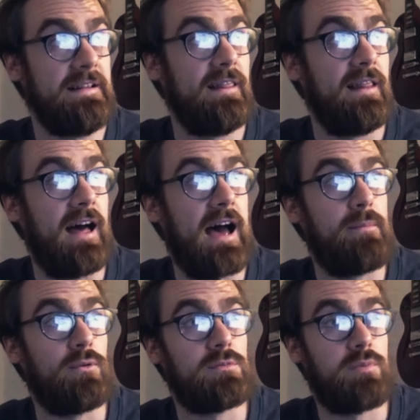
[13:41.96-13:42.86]
able
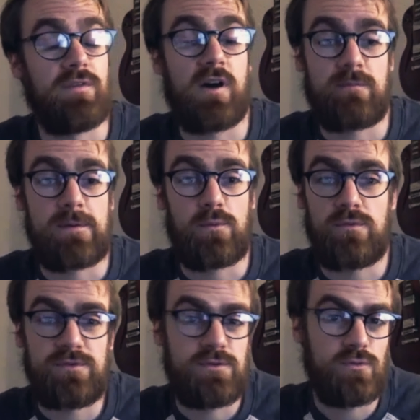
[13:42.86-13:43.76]
to provide people
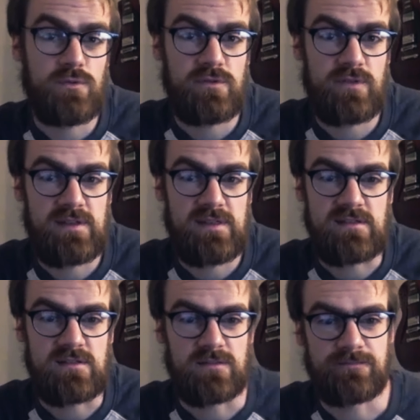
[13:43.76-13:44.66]
with the tools they need
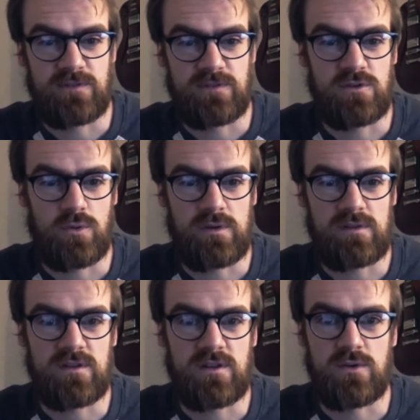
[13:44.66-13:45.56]
to do what we need to
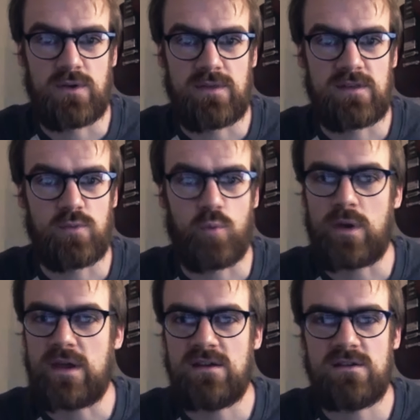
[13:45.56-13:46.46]
do in this
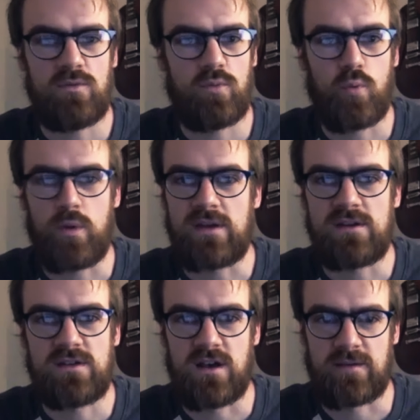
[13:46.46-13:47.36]
weird
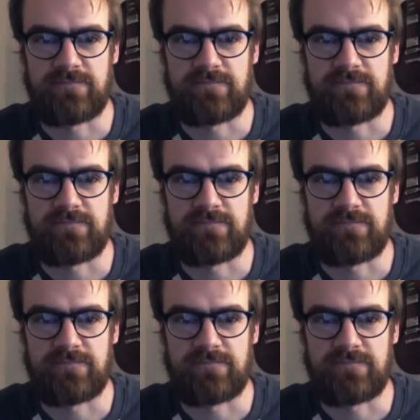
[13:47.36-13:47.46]
time.